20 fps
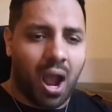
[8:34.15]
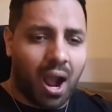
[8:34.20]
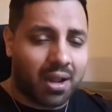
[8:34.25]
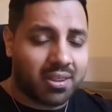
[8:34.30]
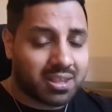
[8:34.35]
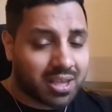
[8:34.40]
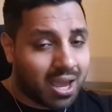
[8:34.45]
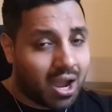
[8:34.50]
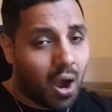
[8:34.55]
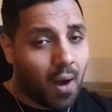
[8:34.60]

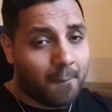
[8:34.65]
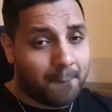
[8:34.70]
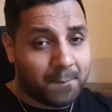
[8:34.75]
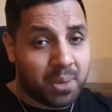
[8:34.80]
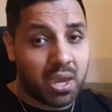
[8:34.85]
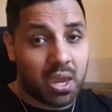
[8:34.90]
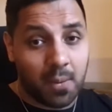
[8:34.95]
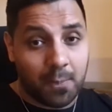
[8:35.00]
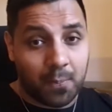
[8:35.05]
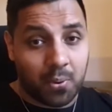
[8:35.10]
and there are
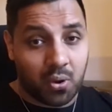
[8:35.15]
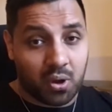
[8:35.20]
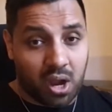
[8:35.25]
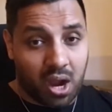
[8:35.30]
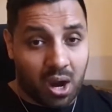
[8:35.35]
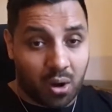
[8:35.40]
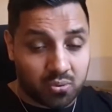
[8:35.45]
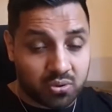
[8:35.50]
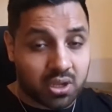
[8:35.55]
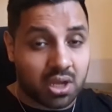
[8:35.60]
people
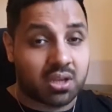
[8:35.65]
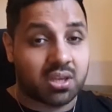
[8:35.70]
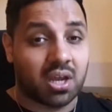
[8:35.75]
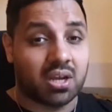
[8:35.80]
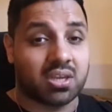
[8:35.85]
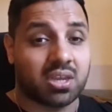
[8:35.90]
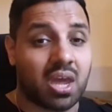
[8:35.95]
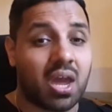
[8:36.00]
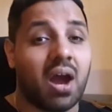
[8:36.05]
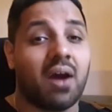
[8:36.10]
out there
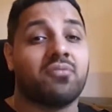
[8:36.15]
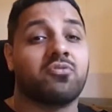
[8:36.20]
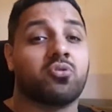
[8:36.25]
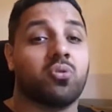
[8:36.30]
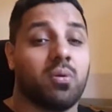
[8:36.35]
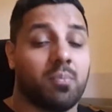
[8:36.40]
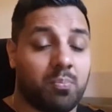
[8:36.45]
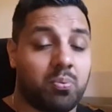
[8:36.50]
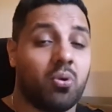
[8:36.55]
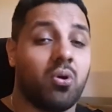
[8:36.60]
that they have to
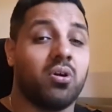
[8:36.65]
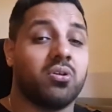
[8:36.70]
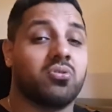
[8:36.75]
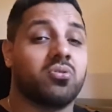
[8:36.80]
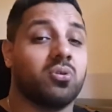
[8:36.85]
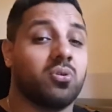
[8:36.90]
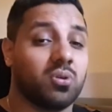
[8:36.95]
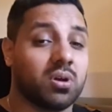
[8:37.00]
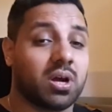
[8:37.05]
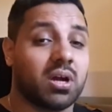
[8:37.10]
employ
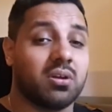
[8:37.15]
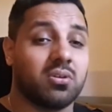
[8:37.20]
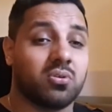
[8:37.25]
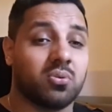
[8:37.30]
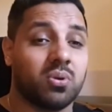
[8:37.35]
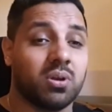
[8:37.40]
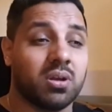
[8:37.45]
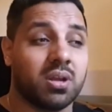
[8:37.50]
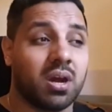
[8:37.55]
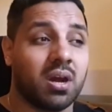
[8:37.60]
to look at
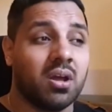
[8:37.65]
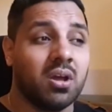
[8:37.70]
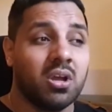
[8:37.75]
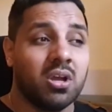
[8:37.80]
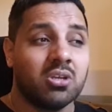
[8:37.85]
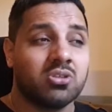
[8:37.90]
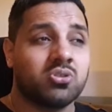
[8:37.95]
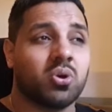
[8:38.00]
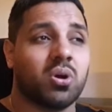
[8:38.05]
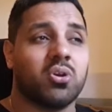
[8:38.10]
doing that.
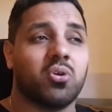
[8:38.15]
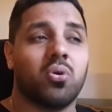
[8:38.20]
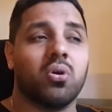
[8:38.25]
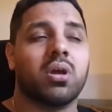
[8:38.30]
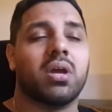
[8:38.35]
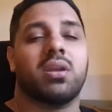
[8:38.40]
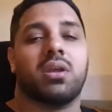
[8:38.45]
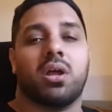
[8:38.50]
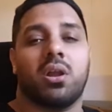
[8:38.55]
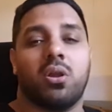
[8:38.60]
So I don't
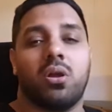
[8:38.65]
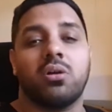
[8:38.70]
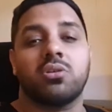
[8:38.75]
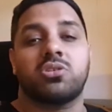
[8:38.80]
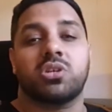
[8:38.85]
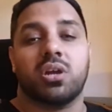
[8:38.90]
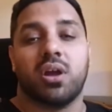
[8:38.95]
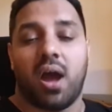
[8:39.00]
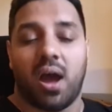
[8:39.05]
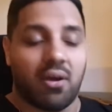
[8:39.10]
get their
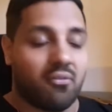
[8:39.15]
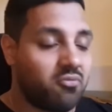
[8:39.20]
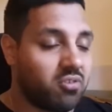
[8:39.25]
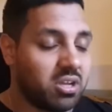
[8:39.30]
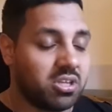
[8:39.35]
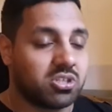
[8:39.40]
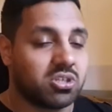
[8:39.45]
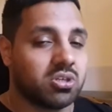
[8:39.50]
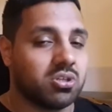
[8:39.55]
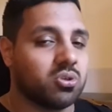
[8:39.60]
logic. I
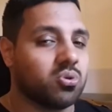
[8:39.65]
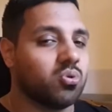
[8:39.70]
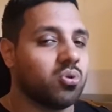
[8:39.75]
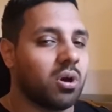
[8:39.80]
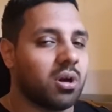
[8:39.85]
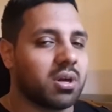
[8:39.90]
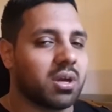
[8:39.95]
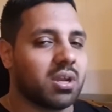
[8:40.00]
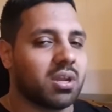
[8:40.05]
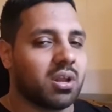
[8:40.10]
literally do
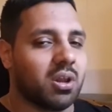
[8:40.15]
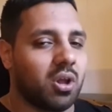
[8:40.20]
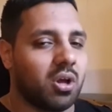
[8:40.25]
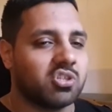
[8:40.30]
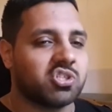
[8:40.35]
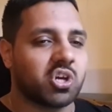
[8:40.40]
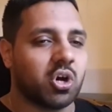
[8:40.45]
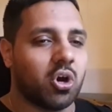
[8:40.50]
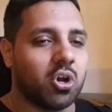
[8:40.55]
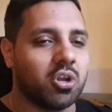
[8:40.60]
not get their
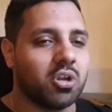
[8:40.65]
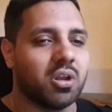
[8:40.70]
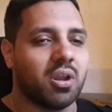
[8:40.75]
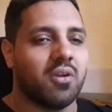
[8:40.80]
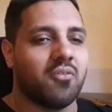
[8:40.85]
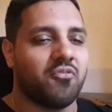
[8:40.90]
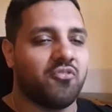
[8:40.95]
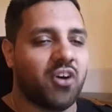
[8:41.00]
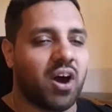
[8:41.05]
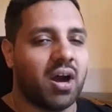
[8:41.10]
logic, other than
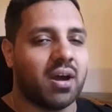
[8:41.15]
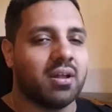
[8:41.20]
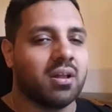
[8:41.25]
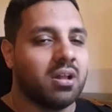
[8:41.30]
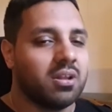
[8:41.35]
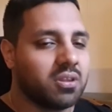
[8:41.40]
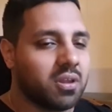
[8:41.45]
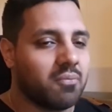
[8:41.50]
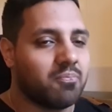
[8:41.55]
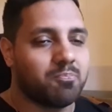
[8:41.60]
the fact
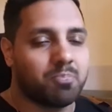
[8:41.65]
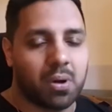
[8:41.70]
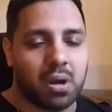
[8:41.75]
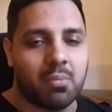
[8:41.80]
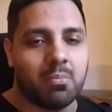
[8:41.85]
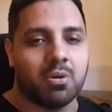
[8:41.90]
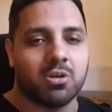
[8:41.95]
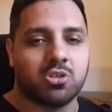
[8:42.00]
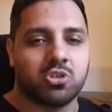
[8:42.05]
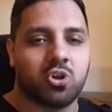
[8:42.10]
they've pretty
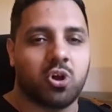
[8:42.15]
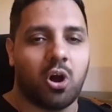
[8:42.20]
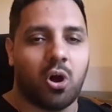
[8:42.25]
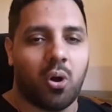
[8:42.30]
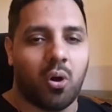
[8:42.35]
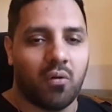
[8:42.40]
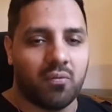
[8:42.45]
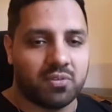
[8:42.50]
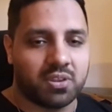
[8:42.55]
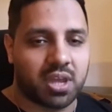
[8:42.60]
much
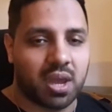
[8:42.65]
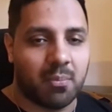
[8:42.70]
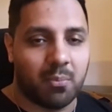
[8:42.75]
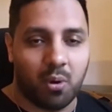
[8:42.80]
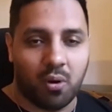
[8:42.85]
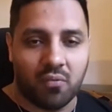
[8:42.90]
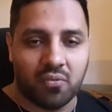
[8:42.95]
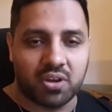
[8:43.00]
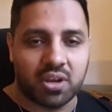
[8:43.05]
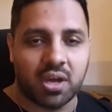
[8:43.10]
got them
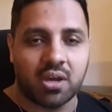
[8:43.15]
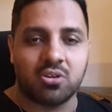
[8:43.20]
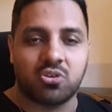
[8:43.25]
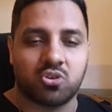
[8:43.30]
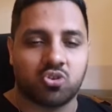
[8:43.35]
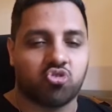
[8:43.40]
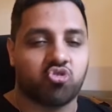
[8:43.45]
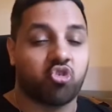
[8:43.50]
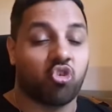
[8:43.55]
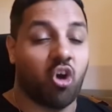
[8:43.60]
over there
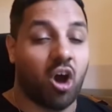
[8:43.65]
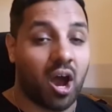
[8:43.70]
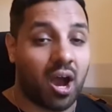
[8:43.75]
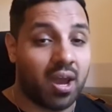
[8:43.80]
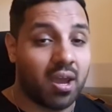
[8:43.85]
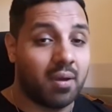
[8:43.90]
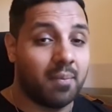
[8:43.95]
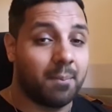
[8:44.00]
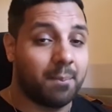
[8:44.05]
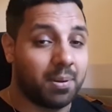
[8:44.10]
to
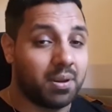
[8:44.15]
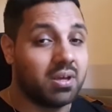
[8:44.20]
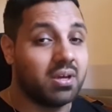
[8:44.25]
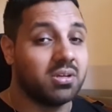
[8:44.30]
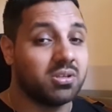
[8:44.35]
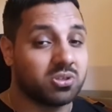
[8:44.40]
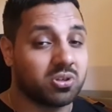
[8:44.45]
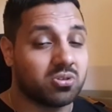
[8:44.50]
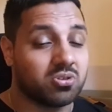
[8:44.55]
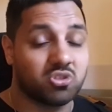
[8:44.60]
try and
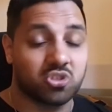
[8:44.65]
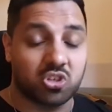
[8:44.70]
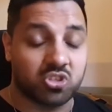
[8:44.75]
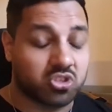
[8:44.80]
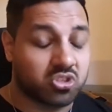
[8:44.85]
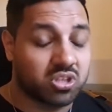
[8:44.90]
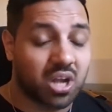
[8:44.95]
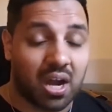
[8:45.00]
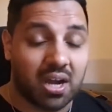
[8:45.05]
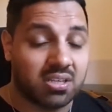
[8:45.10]
please us.
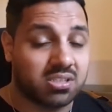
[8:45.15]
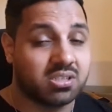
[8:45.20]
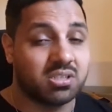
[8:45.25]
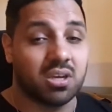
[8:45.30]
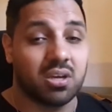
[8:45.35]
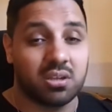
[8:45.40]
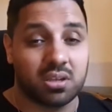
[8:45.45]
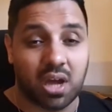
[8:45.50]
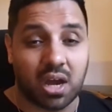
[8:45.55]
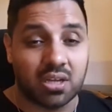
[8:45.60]
Just that's
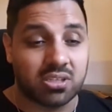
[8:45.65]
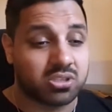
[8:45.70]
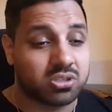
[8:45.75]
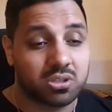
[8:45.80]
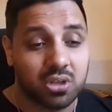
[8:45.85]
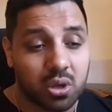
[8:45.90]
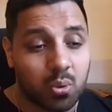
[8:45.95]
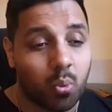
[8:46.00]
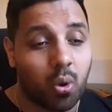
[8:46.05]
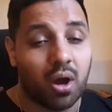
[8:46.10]
it. That's
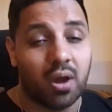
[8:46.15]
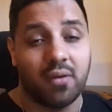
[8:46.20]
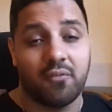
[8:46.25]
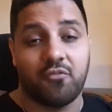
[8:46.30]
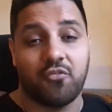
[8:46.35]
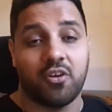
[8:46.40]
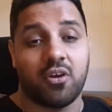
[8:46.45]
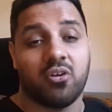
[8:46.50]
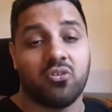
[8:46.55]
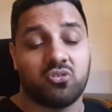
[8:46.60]
what it
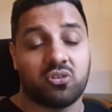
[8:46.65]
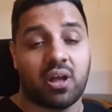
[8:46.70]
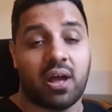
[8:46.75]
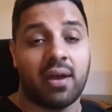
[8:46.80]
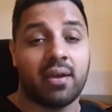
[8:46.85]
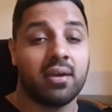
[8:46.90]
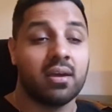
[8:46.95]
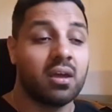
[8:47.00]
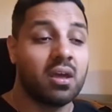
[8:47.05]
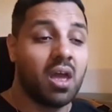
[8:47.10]
feels
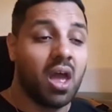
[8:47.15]
like.